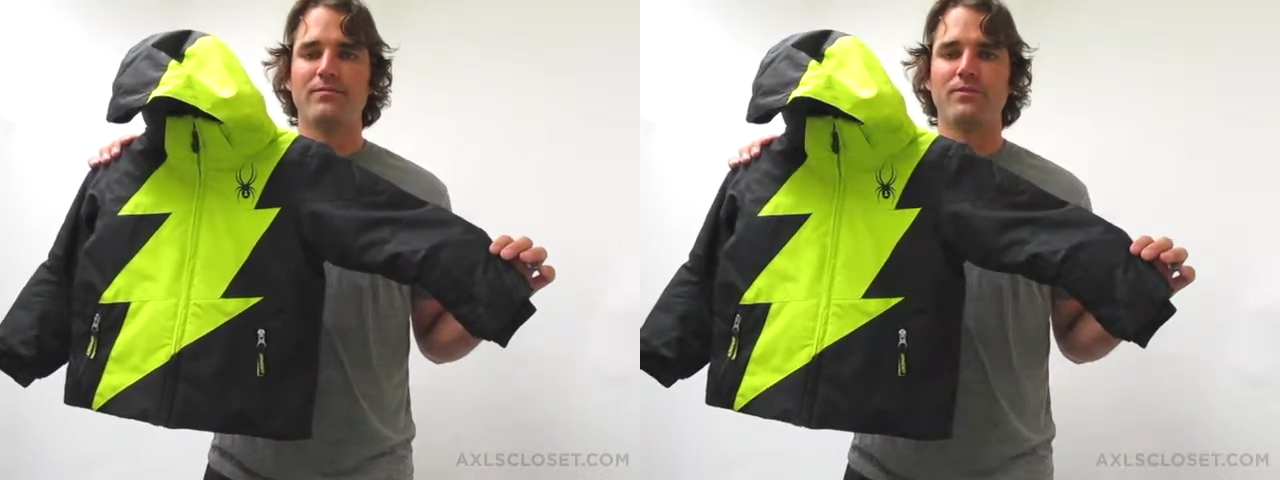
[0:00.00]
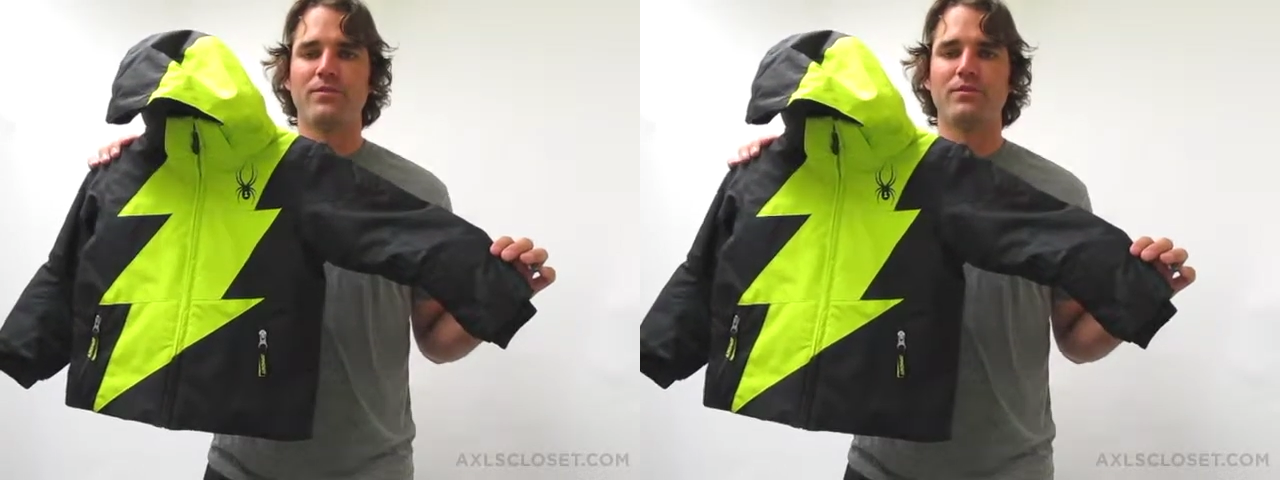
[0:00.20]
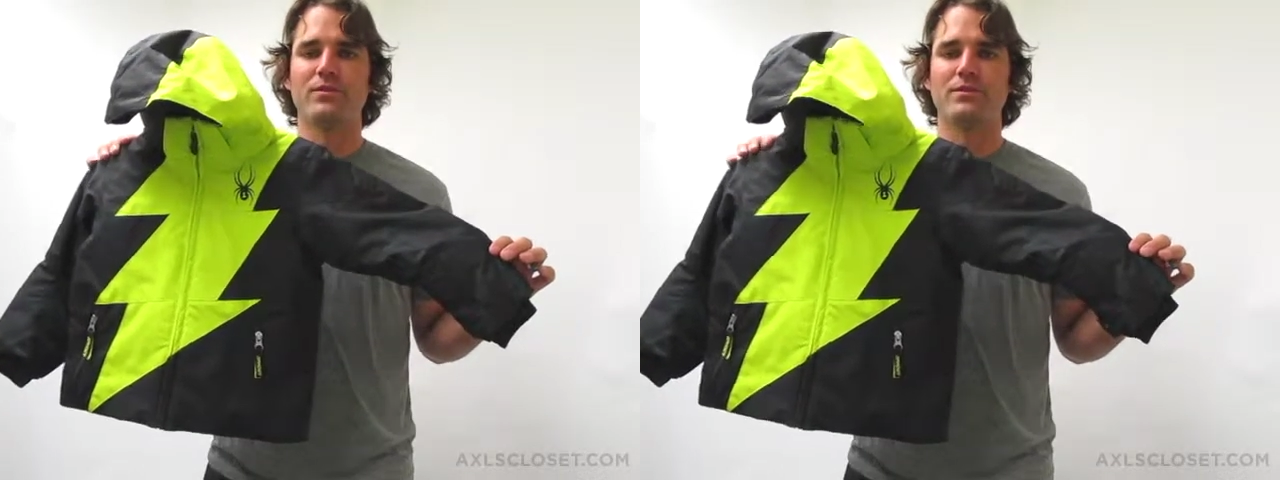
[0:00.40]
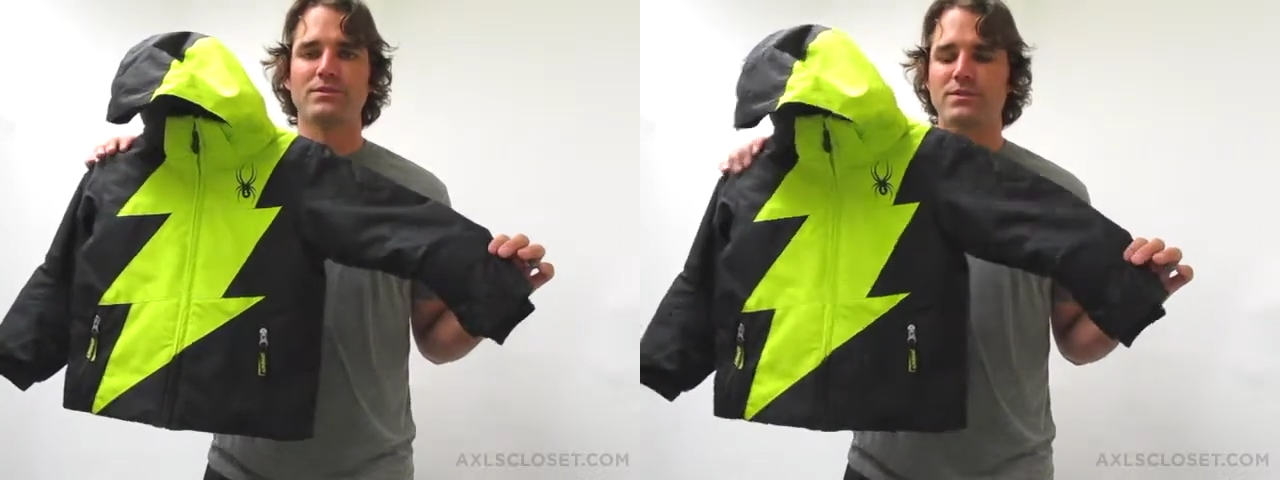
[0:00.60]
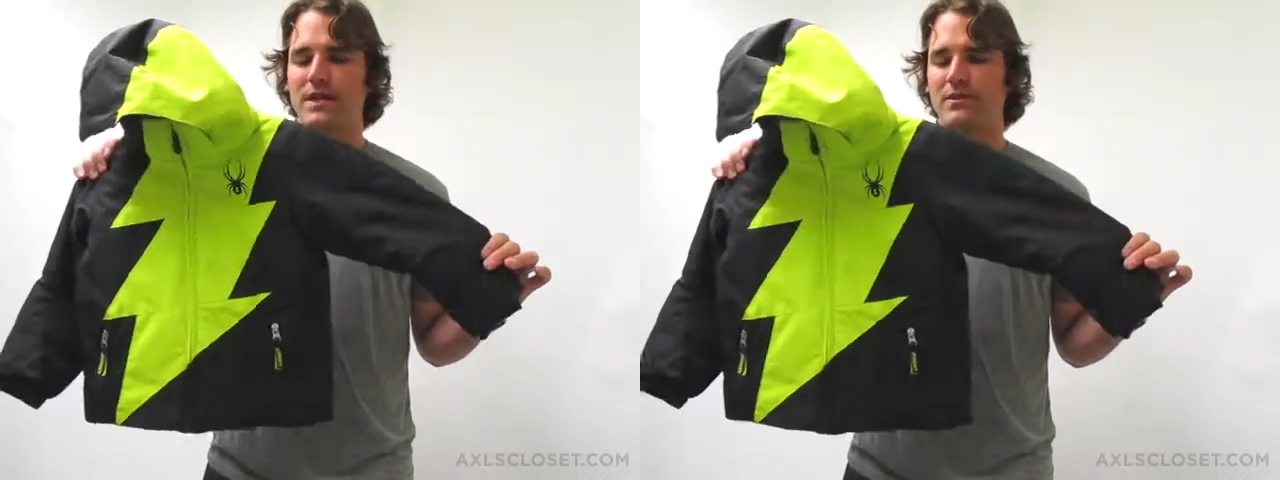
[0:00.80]
through
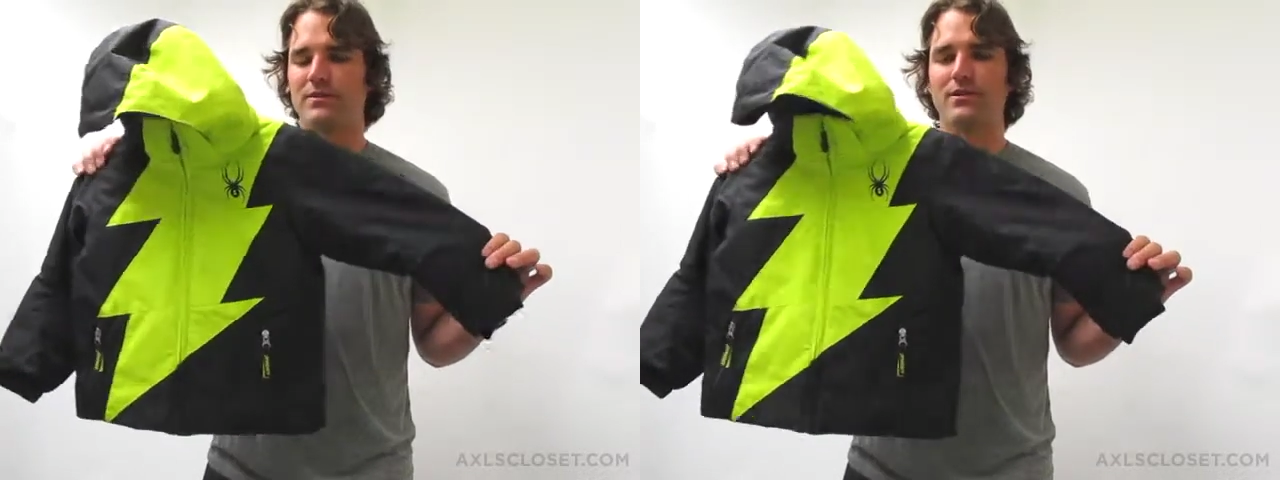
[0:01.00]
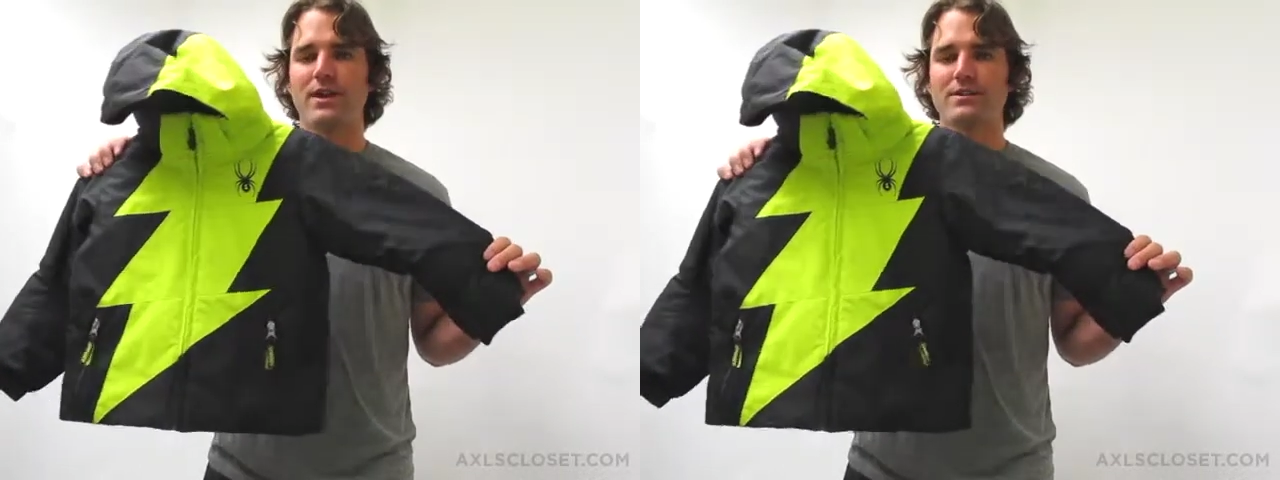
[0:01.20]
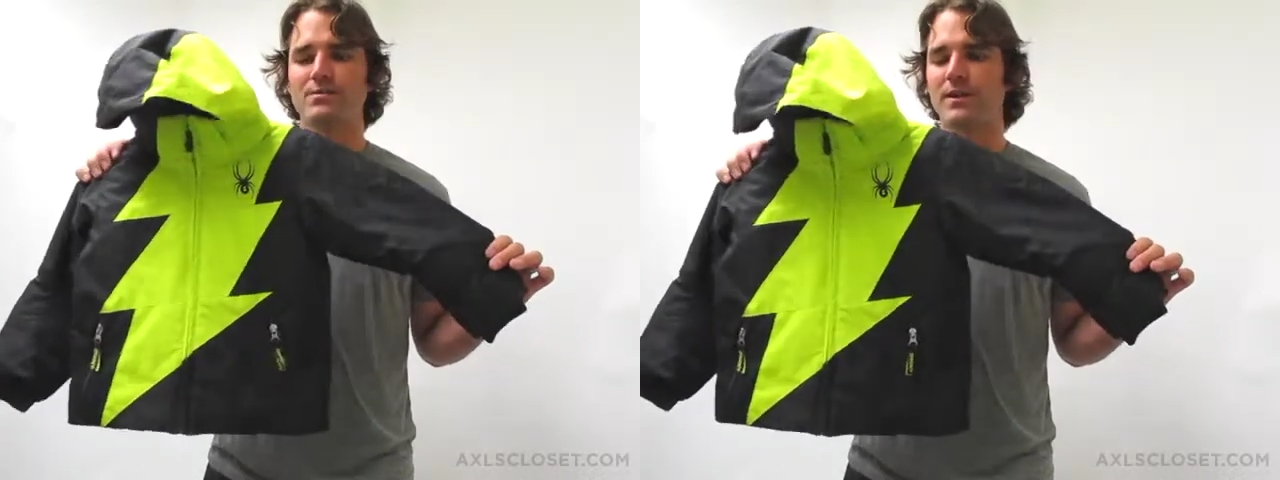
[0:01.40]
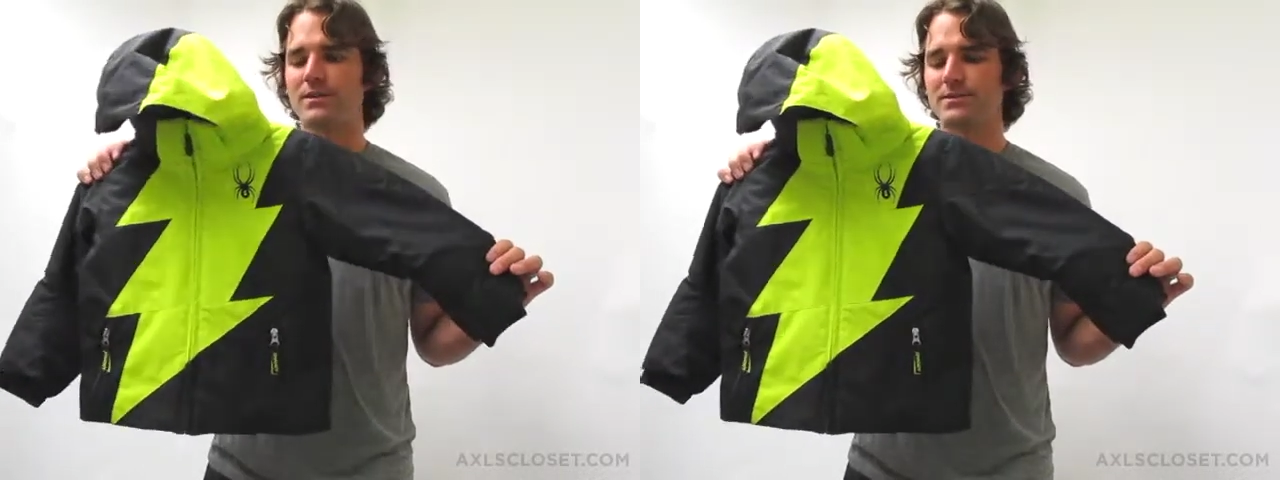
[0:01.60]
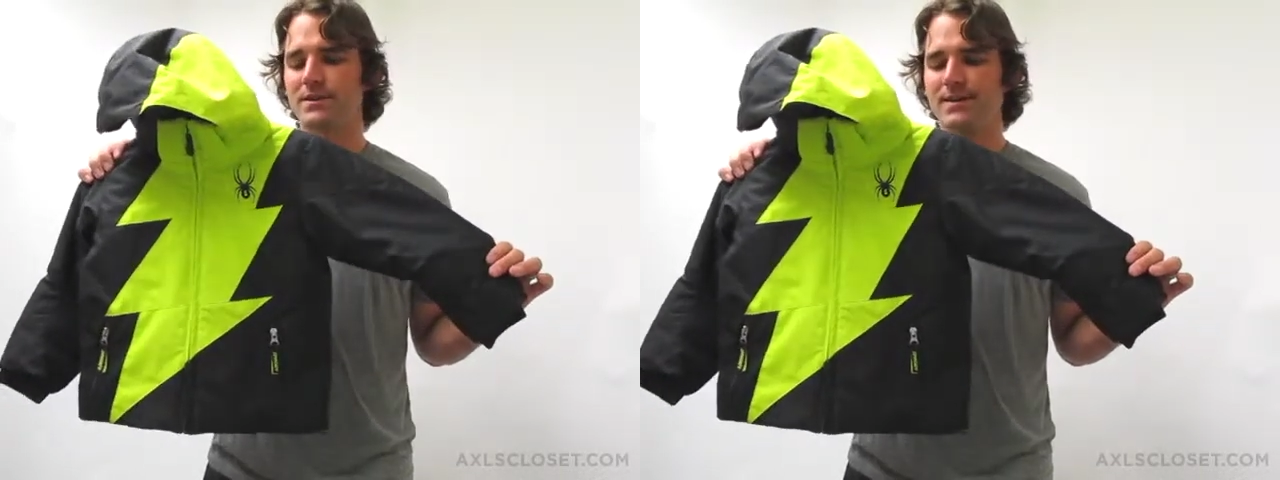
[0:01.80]
those technical aspects.